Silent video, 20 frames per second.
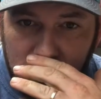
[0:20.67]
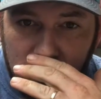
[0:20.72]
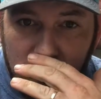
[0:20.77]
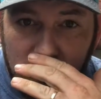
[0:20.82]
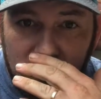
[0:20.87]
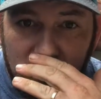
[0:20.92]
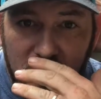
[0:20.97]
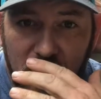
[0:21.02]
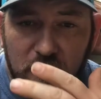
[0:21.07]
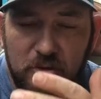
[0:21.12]

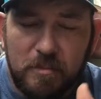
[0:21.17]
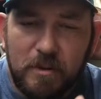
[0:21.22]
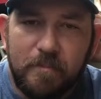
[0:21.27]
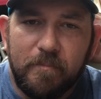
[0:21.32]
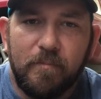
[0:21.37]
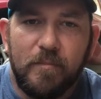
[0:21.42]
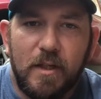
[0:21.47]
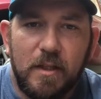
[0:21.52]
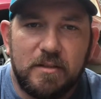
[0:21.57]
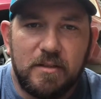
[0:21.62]
excuse me,
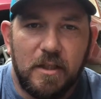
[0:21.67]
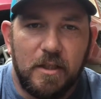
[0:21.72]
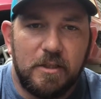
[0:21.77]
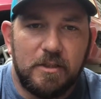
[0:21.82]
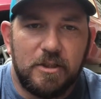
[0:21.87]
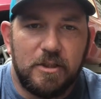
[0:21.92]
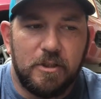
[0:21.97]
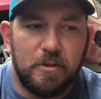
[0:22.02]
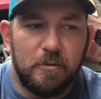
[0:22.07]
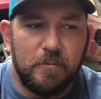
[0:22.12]
it's an
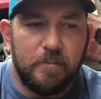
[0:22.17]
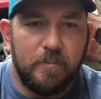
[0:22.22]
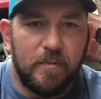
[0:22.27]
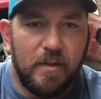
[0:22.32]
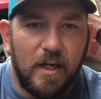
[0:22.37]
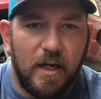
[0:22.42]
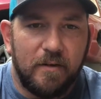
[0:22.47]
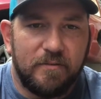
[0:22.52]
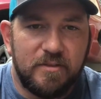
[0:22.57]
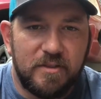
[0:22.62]
issue that
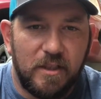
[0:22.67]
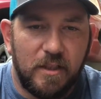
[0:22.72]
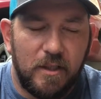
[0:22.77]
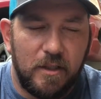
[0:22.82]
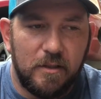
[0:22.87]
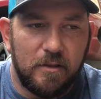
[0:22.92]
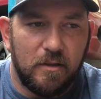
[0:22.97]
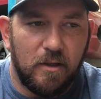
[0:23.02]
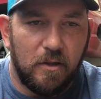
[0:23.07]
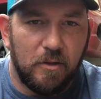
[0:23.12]
I've
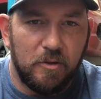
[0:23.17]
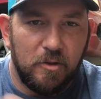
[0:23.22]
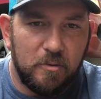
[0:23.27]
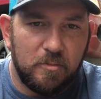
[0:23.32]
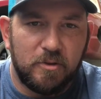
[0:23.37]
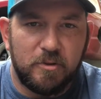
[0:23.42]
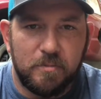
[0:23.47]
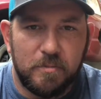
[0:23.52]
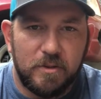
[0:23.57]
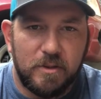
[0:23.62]
seen on
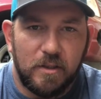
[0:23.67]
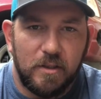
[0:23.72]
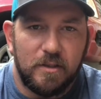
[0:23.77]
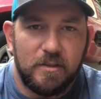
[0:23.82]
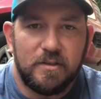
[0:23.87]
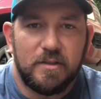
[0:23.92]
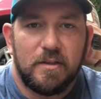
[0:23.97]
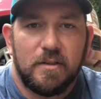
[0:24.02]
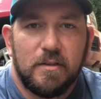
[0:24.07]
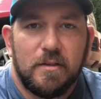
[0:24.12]
numerous
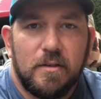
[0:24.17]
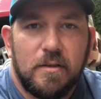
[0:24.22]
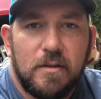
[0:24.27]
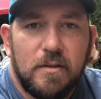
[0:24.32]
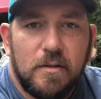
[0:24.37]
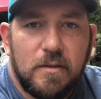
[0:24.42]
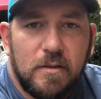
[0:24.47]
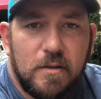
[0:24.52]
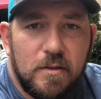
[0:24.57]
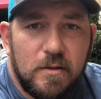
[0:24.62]
machines.
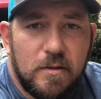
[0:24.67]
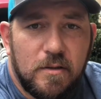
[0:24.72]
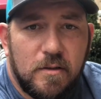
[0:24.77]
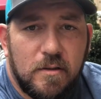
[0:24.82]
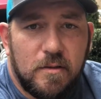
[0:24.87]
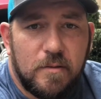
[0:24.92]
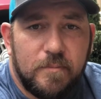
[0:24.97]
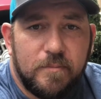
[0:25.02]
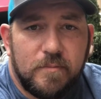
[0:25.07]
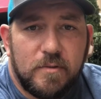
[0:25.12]

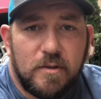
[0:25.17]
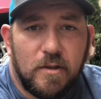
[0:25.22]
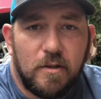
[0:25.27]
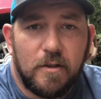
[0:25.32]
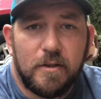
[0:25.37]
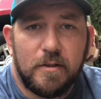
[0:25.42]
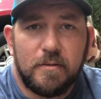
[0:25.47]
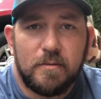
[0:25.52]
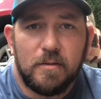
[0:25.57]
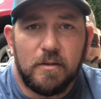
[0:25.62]
Sorry,
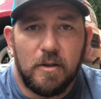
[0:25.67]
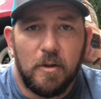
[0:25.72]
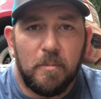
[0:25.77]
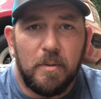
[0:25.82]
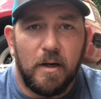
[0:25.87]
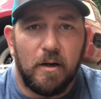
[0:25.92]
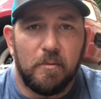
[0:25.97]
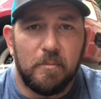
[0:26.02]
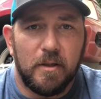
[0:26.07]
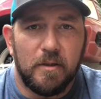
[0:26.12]
low
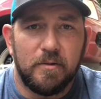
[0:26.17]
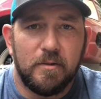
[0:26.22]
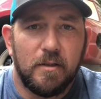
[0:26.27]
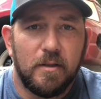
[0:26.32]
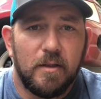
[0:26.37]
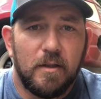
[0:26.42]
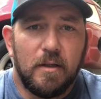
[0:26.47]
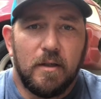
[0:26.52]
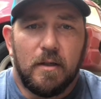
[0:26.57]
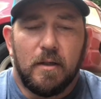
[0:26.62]
power mode.
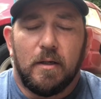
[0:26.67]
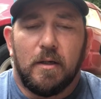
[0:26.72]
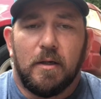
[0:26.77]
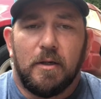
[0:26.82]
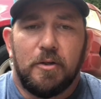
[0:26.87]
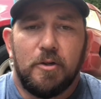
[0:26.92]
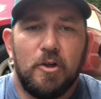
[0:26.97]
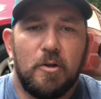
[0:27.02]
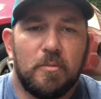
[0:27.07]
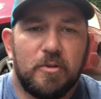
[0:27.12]

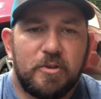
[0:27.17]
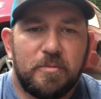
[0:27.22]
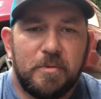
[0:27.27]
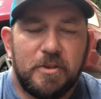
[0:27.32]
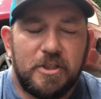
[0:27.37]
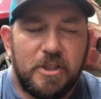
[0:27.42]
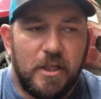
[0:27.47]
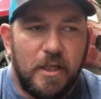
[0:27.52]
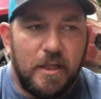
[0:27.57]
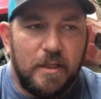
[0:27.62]
Numerous
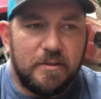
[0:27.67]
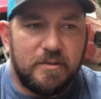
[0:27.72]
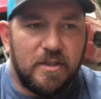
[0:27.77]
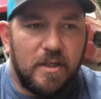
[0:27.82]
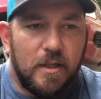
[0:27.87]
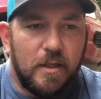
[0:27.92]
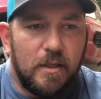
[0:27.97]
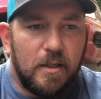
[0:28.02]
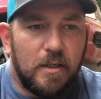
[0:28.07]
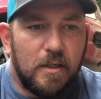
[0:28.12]
machines
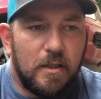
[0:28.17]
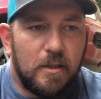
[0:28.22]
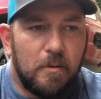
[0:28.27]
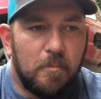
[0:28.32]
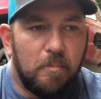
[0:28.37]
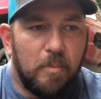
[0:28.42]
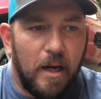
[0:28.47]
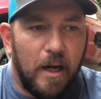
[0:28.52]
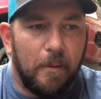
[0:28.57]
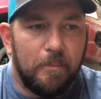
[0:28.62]

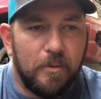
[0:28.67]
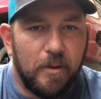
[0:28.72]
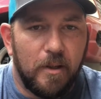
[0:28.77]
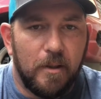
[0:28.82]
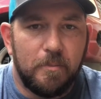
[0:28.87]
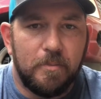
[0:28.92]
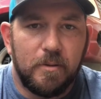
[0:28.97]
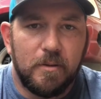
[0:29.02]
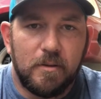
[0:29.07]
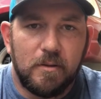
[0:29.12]
pop
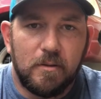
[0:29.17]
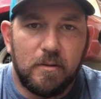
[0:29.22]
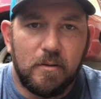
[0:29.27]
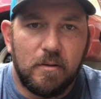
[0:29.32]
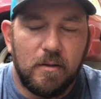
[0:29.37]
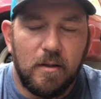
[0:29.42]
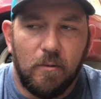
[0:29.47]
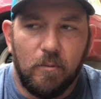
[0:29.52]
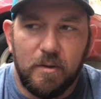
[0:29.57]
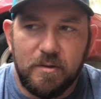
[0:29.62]
up.
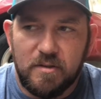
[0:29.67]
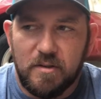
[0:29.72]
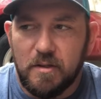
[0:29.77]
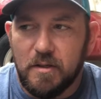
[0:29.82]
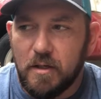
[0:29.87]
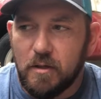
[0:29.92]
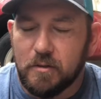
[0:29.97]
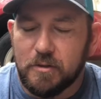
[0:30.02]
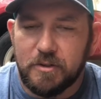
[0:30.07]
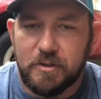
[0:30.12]
I went to the
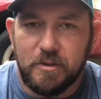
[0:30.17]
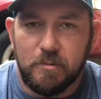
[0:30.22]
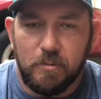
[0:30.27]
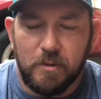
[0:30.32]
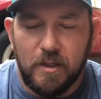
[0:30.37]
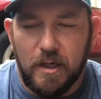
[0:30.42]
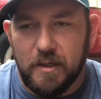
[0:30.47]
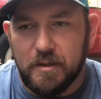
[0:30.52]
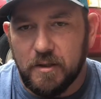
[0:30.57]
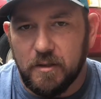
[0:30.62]
dealership, well,
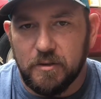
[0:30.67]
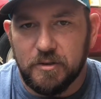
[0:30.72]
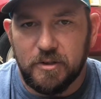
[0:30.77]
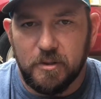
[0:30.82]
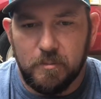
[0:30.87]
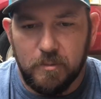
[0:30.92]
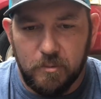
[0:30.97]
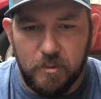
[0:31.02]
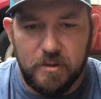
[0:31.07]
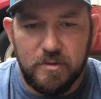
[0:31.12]
not dealership,
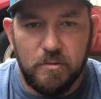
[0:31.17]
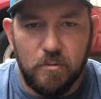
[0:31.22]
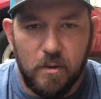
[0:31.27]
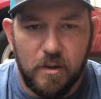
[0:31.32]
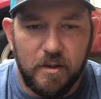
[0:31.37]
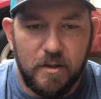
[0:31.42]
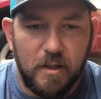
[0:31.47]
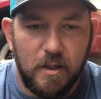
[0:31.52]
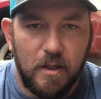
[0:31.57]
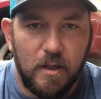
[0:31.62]
but went to one
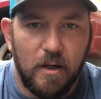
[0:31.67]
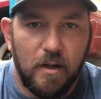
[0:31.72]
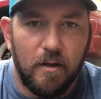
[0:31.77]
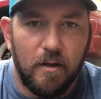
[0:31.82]
of the